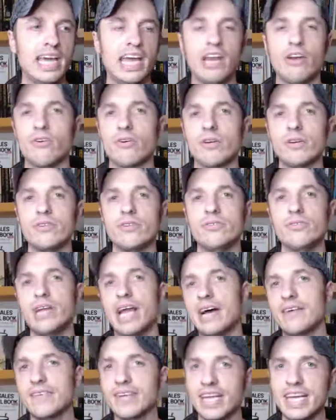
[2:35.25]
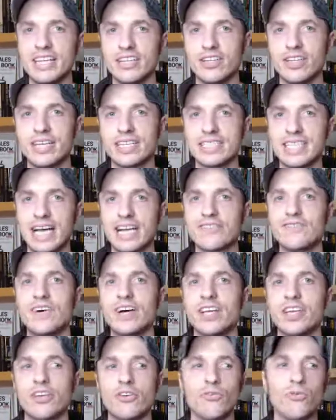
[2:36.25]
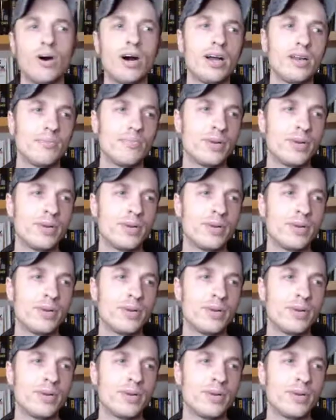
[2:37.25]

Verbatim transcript: in order to navigate to the exact value you want.